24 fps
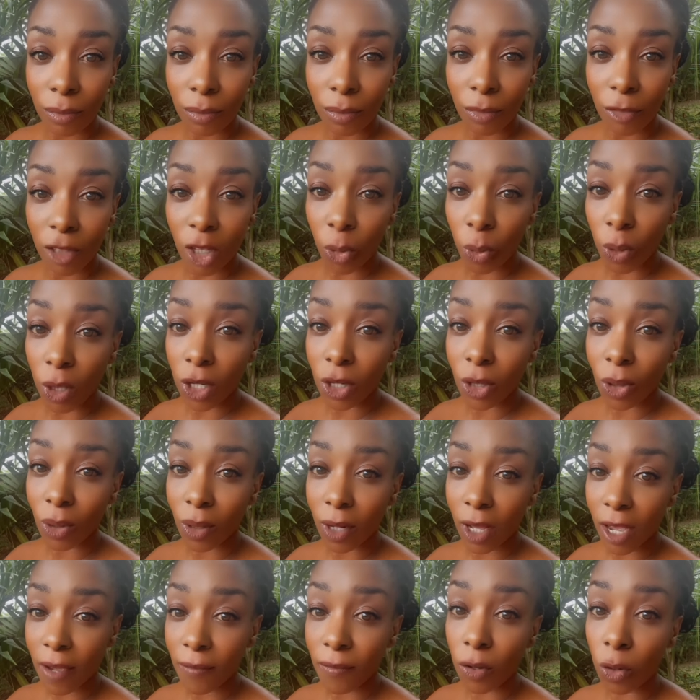that we don't
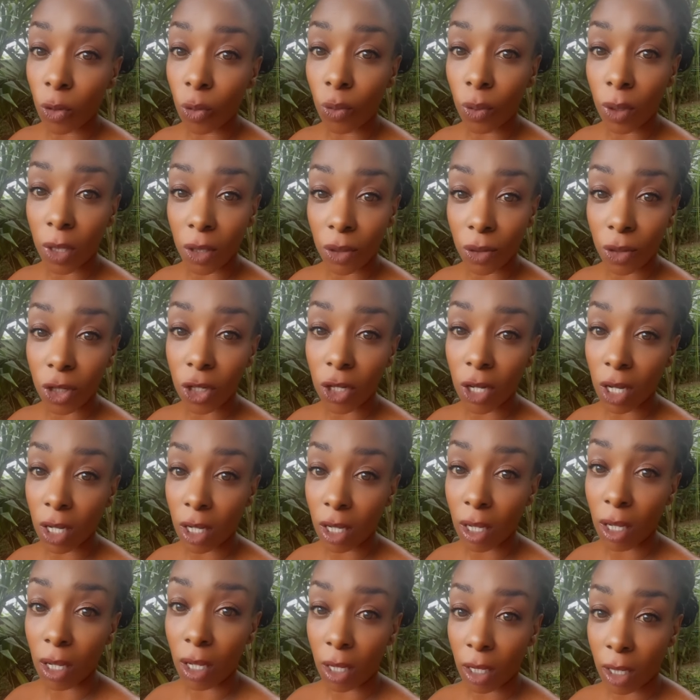have a real
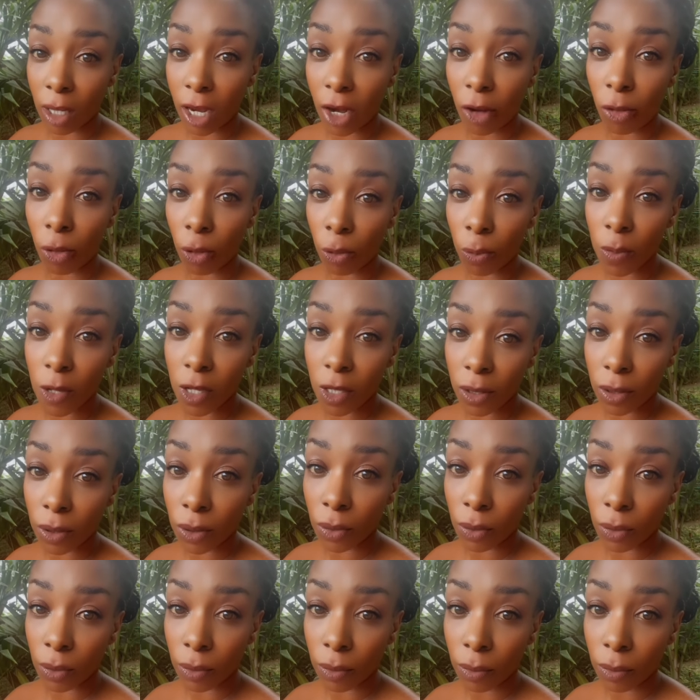shaking in Nairobi soon.